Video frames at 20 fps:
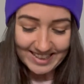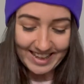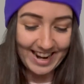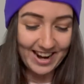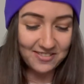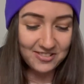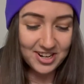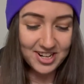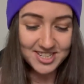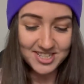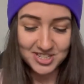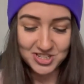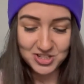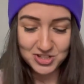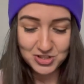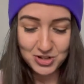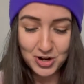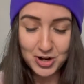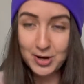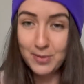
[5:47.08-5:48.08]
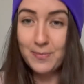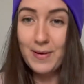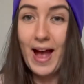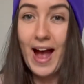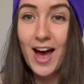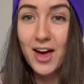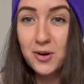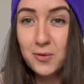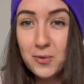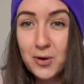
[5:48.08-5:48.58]
that I wanted to talk
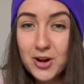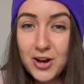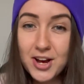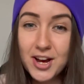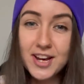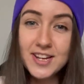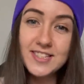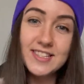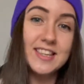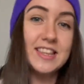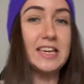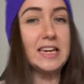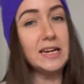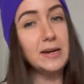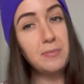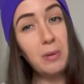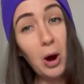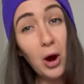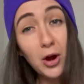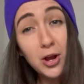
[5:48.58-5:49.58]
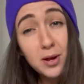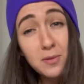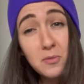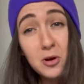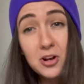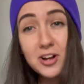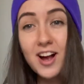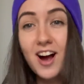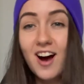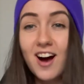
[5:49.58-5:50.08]
about was the
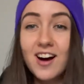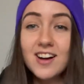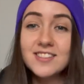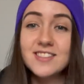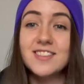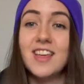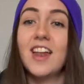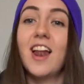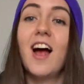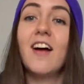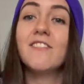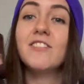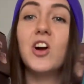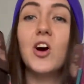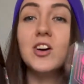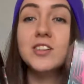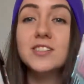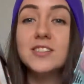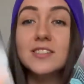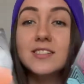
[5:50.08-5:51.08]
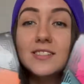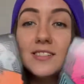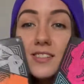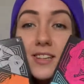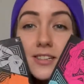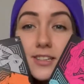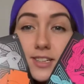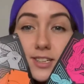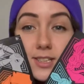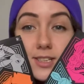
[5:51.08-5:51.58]
Pokemon cards that I've
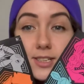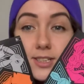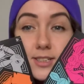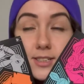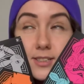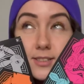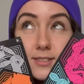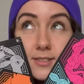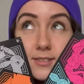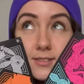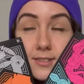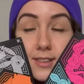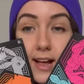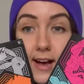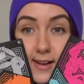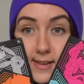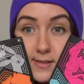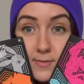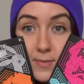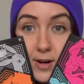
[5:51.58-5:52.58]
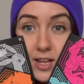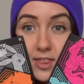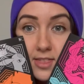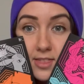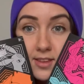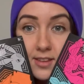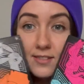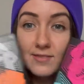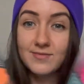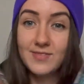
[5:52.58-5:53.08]
gotten last
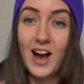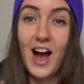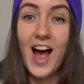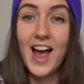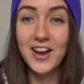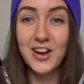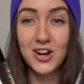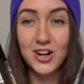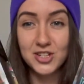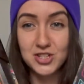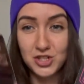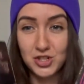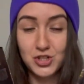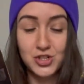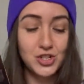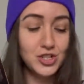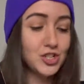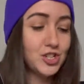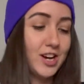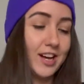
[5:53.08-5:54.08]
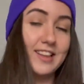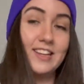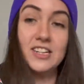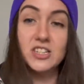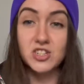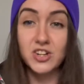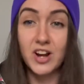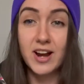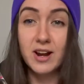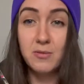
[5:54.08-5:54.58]
month. I got two
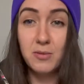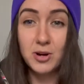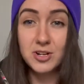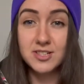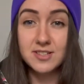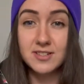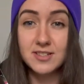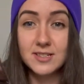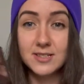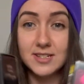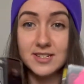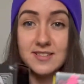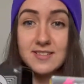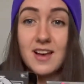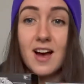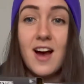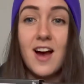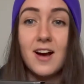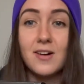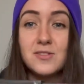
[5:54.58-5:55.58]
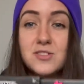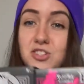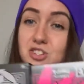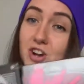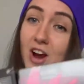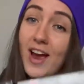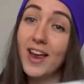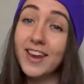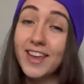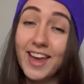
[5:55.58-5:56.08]
Elite Trainer boxes because I was
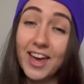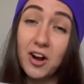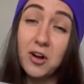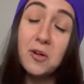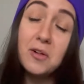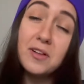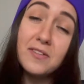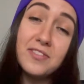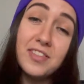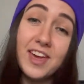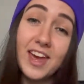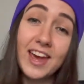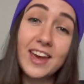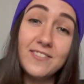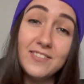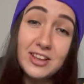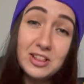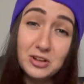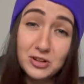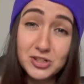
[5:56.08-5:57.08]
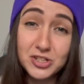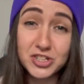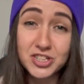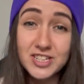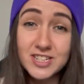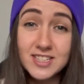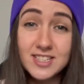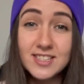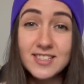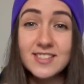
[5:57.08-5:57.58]
trying to get all of the
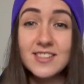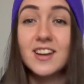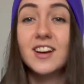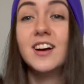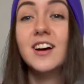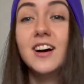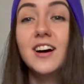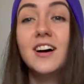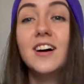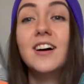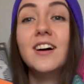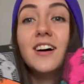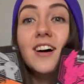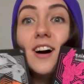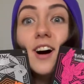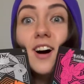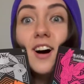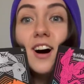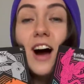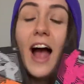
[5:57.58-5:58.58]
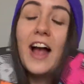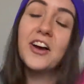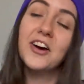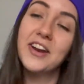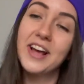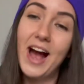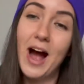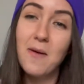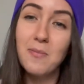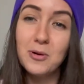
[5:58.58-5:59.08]
evolutions. Oh, I got
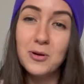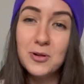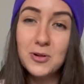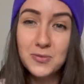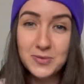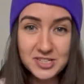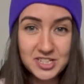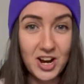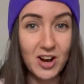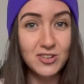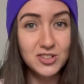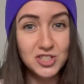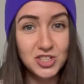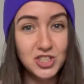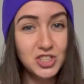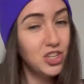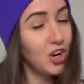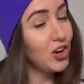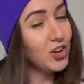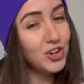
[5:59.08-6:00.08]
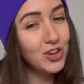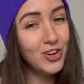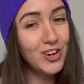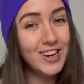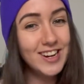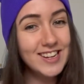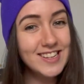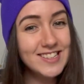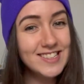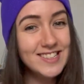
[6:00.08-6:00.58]
a couple which I'll show you
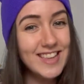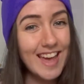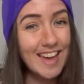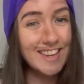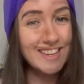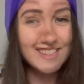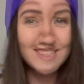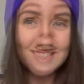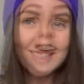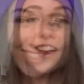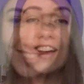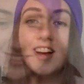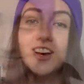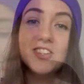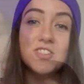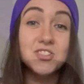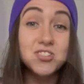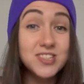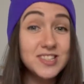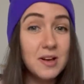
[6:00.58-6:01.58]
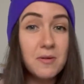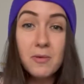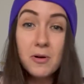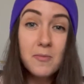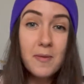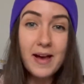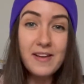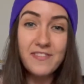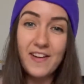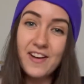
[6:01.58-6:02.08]
in a second. So some
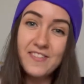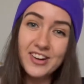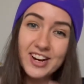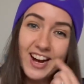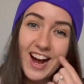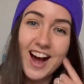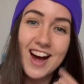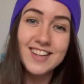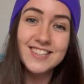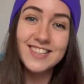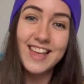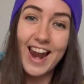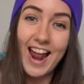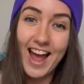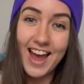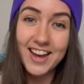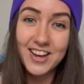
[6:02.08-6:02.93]
of my favourite cards that I